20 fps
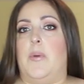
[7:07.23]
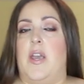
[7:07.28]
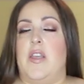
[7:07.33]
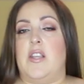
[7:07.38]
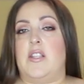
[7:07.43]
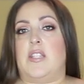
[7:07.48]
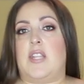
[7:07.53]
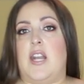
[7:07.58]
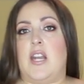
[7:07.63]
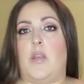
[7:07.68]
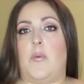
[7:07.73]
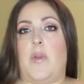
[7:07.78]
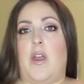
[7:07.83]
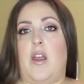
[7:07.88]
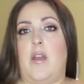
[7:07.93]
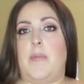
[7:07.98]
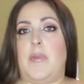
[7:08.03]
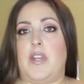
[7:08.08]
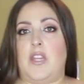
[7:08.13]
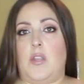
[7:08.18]
wear this
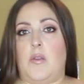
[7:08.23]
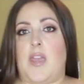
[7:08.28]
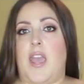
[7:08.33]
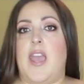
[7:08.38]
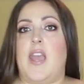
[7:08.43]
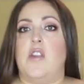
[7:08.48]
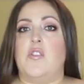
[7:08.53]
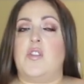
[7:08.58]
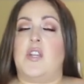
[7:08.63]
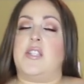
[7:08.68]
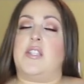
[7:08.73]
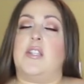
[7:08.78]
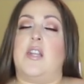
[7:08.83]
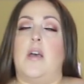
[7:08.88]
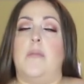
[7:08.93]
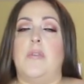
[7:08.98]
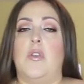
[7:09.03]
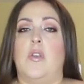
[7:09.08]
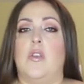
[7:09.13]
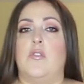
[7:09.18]
anywhere. I mean, you can dress
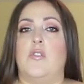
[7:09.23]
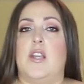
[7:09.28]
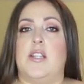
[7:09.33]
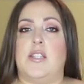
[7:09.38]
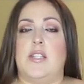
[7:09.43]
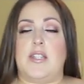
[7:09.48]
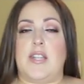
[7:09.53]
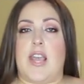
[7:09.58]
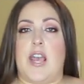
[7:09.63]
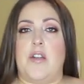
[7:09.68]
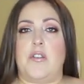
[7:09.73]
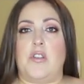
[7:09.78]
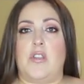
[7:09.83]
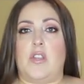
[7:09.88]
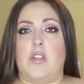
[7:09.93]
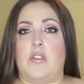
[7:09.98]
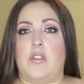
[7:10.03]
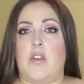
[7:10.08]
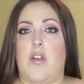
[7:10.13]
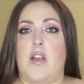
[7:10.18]
it up, you can dress it down, you
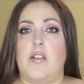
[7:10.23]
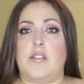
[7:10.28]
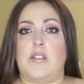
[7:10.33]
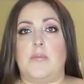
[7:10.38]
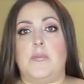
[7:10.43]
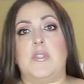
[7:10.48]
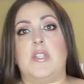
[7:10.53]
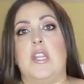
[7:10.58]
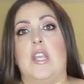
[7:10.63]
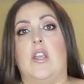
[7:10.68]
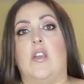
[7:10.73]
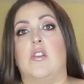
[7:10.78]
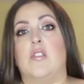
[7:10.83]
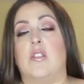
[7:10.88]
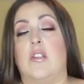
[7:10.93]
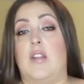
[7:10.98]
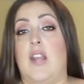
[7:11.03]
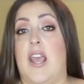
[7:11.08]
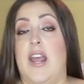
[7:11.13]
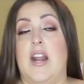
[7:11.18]
can throw on some
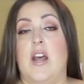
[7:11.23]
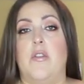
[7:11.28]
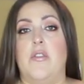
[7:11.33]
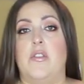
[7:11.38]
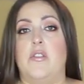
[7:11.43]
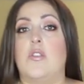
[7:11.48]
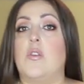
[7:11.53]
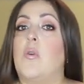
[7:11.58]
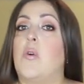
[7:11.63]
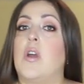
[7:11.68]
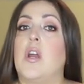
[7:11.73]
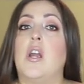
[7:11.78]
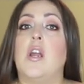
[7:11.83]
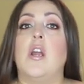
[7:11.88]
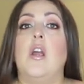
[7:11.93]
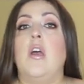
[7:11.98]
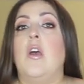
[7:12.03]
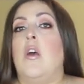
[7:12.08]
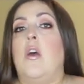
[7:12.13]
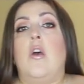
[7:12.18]
sneakers and head out the
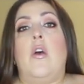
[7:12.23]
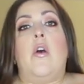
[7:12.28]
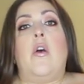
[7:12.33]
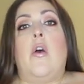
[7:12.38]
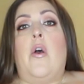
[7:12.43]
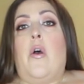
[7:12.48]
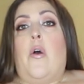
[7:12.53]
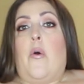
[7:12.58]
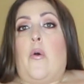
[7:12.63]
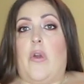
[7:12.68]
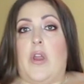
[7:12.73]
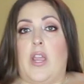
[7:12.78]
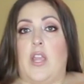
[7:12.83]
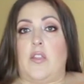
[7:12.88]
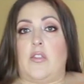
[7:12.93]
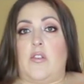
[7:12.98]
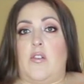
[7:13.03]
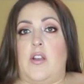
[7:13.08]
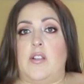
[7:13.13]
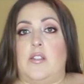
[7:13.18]
door, or you
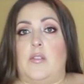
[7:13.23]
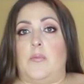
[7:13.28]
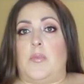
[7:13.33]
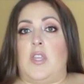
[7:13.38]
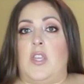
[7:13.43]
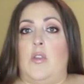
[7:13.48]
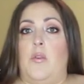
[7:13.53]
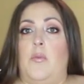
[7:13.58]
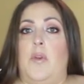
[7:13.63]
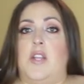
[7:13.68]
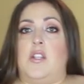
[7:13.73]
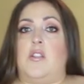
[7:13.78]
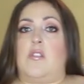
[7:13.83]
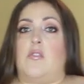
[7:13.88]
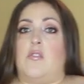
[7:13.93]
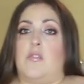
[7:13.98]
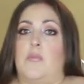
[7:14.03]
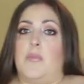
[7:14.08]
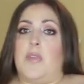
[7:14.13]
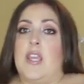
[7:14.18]
can throw on some cute wedges
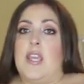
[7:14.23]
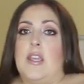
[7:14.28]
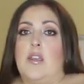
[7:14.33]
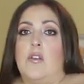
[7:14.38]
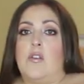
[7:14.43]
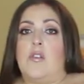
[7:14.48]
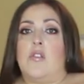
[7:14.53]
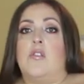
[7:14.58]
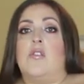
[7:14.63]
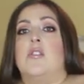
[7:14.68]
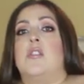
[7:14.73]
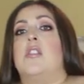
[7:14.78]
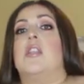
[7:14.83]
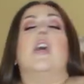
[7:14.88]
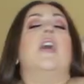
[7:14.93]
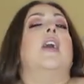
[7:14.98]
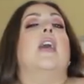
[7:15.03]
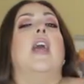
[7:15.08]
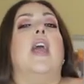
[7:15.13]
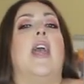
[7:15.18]
or some heels
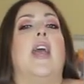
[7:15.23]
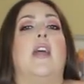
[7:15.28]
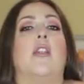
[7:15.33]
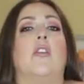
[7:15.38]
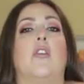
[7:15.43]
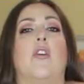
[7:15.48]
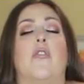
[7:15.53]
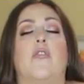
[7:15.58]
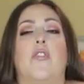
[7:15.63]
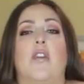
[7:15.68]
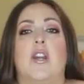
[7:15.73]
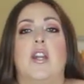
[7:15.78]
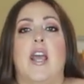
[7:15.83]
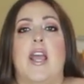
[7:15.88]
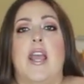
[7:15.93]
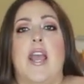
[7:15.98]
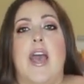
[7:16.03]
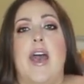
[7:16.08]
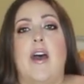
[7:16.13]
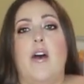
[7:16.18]
and go for a
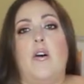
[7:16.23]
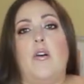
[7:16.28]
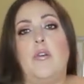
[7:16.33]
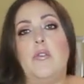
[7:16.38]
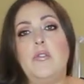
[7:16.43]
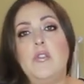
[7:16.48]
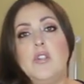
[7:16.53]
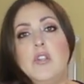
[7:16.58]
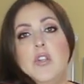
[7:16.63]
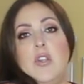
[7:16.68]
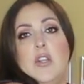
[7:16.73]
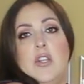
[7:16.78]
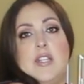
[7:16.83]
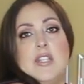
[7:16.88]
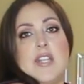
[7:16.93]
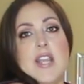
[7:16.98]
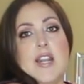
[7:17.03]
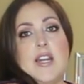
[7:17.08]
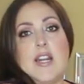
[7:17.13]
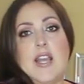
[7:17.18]
night out,
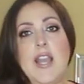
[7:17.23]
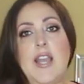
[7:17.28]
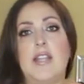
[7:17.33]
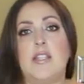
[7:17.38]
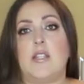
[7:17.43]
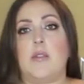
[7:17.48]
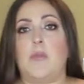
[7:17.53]
date night,